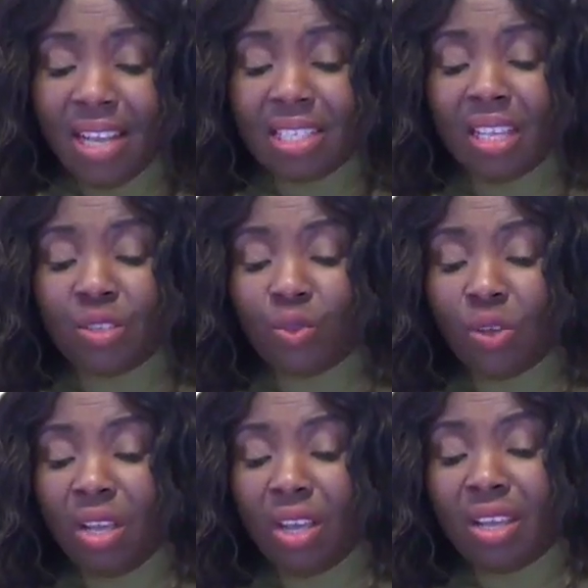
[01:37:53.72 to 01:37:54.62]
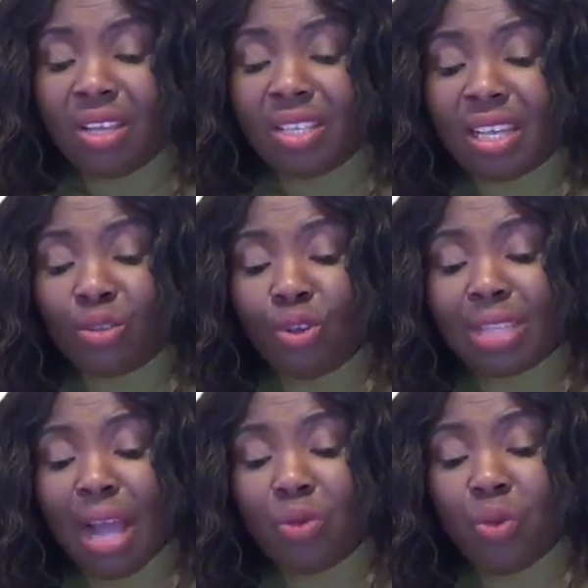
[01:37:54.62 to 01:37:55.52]
He says, those
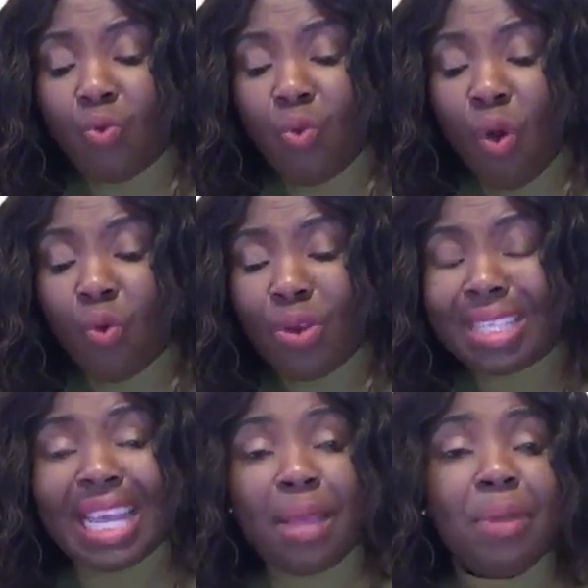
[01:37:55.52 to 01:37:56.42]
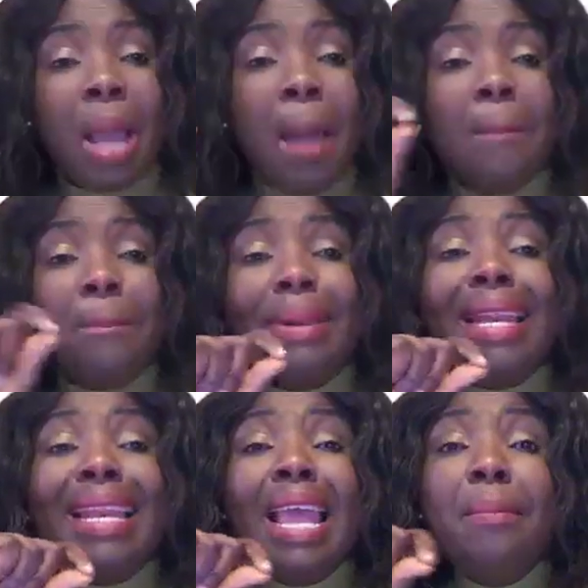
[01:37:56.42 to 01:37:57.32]
that will walk with him,
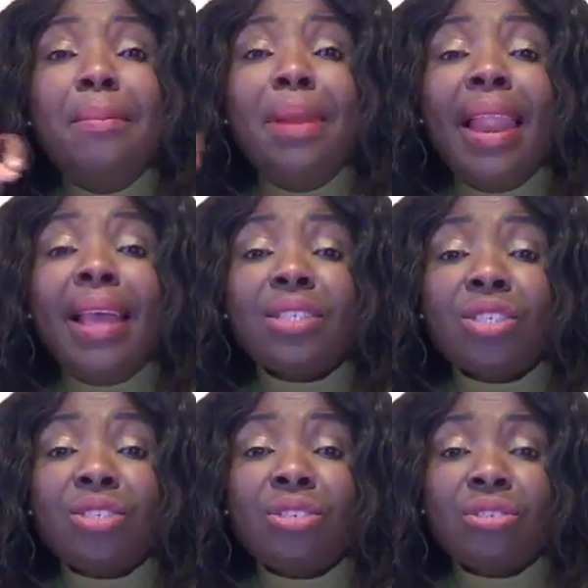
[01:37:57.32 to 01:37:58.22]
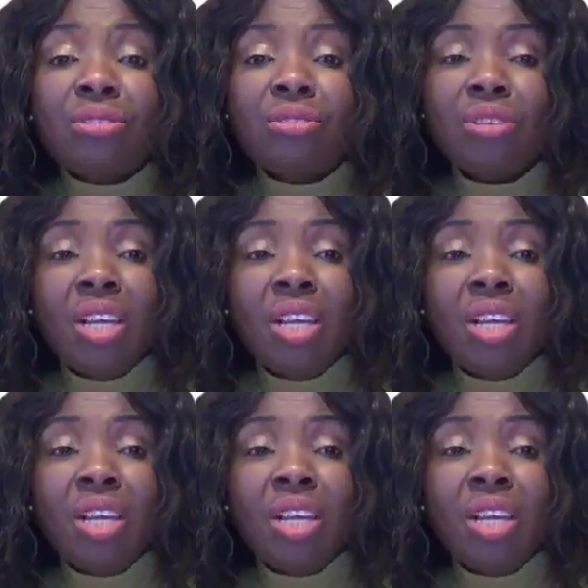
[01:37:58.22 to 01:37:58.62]
blameless.